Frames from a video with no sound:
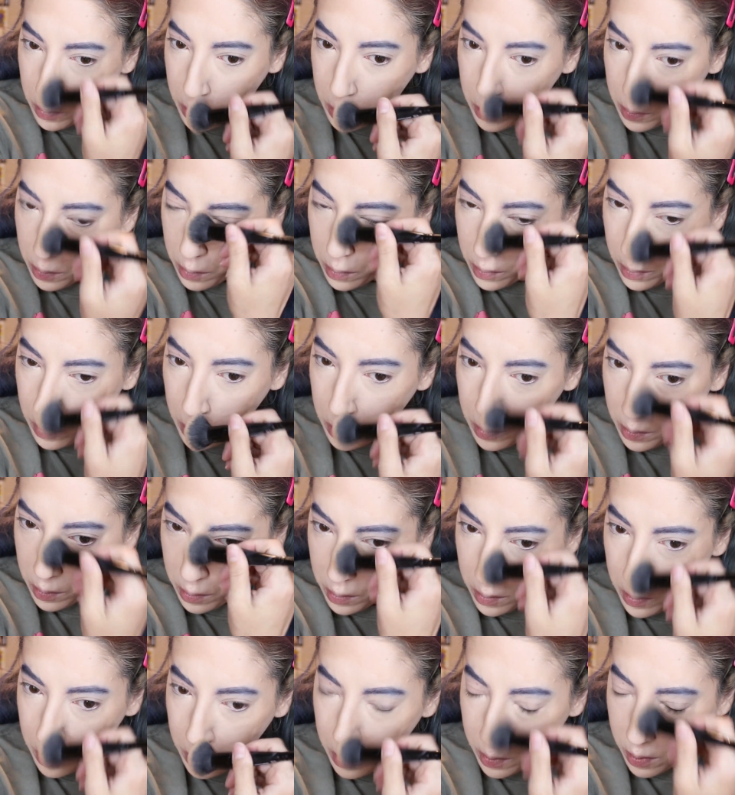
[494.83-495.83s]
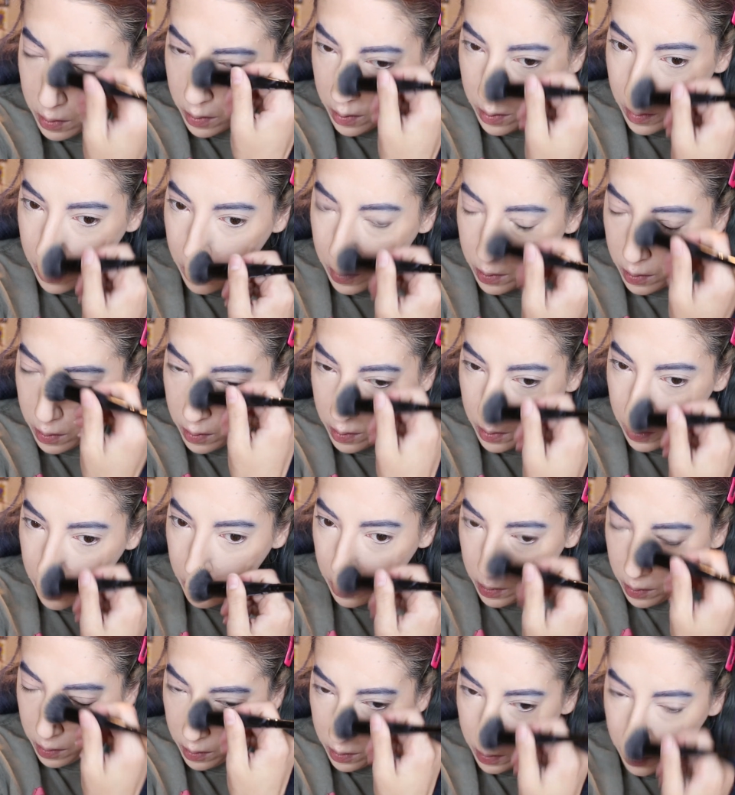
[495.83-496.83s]
And I
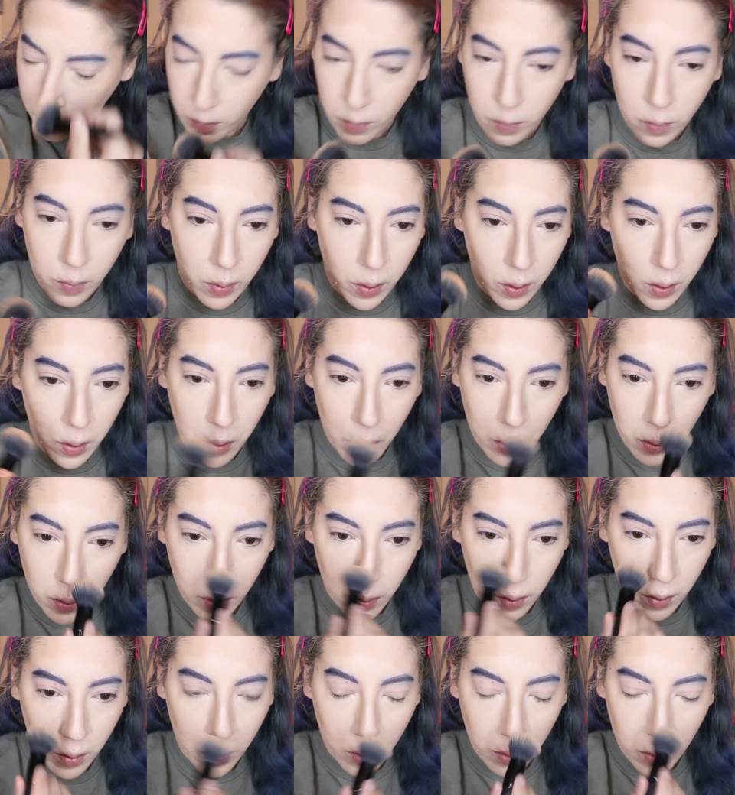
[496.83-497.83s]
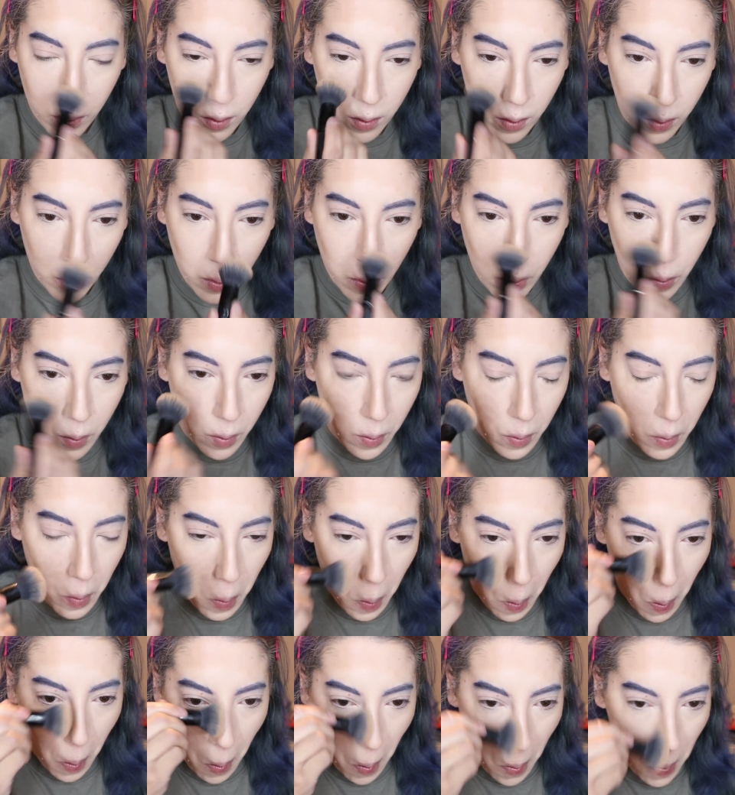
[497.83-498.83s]
thought that maybe I'd want to go with a
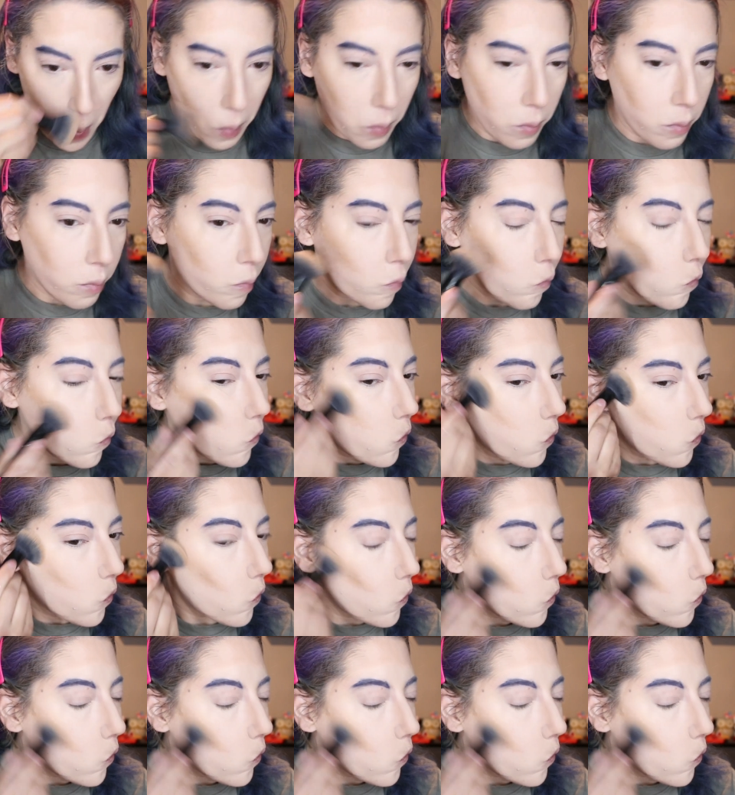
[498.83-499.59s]
powder bronzer,